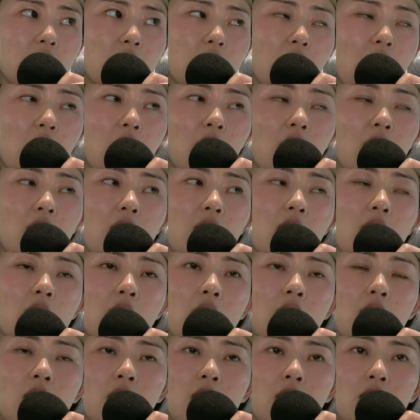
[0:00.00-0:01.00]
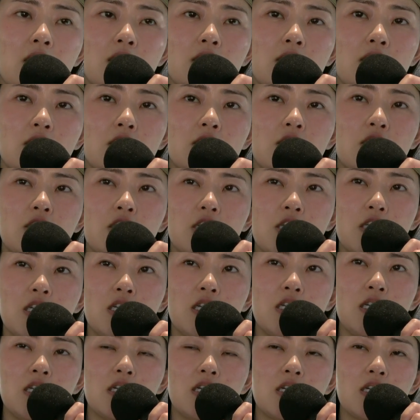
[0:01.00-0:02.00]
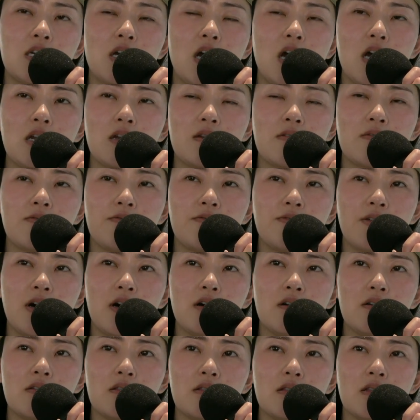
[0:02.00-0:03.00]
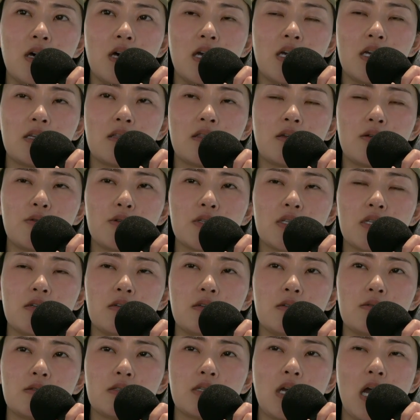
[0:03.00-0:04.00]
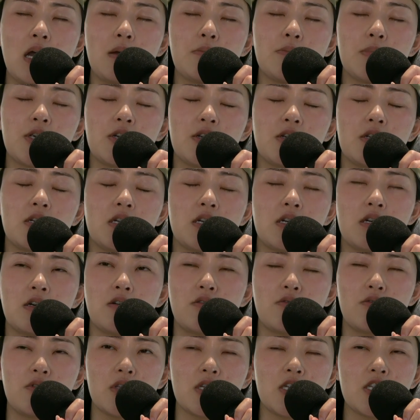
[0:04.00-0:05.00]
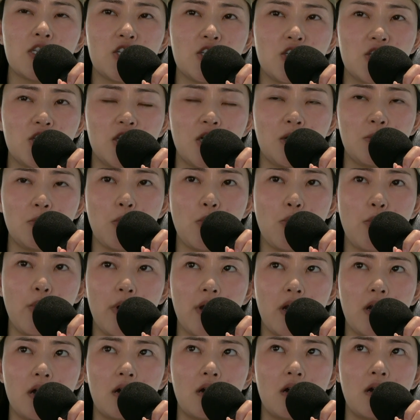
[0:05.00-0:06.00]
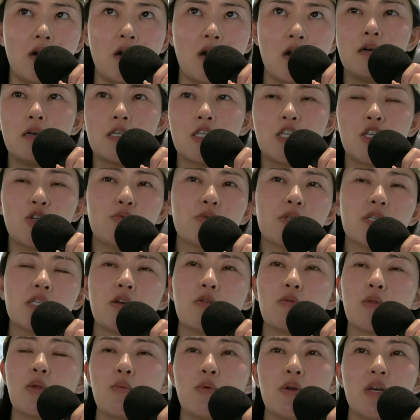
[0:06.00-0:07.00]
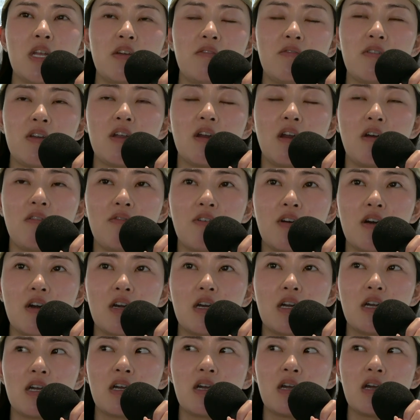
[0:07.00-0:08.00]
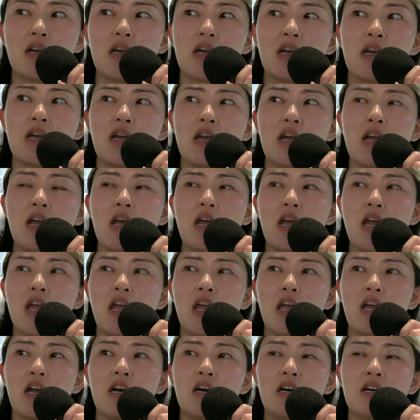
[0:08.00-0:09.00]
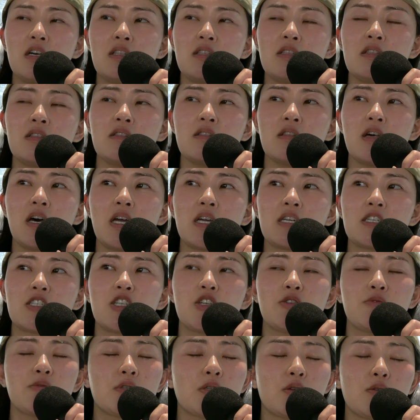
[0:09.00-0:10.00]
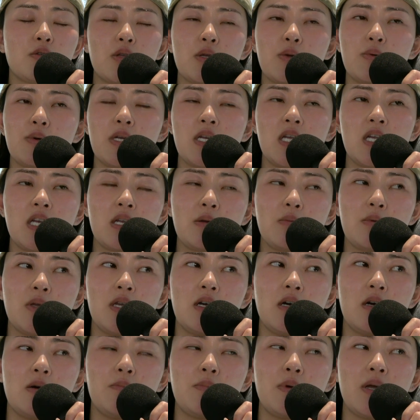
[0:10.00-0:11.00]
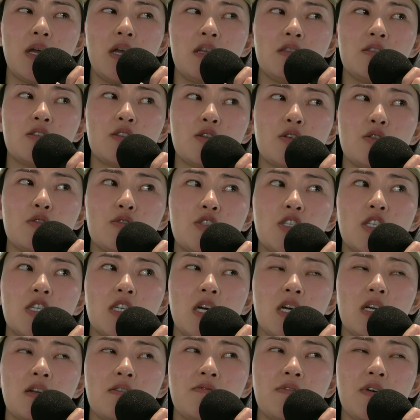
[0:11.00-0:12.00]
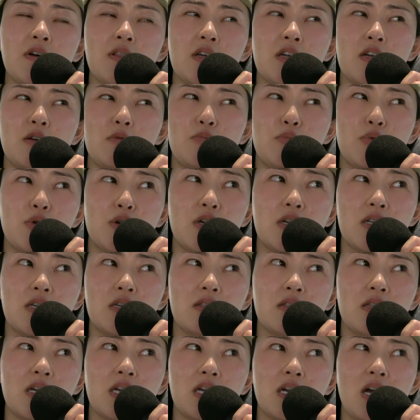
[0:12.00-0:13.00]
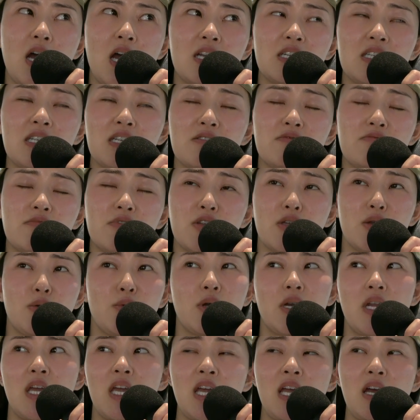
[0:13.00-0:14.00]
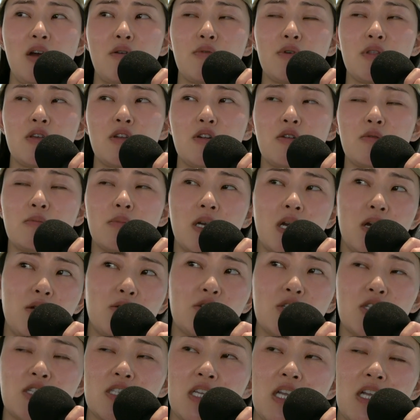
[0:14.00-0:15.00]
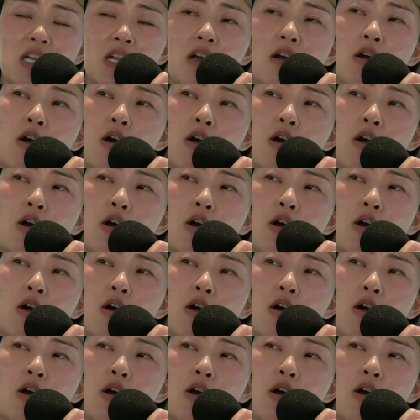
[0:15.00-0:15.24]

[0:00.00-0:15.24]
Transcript: that she kind of felt like there was a time period in our relationship where she was the only one giving an effort. And like she was the only one hitting me up, and so she kind of felt like a burden. Like I didn't really want to hang out with her, but I was just like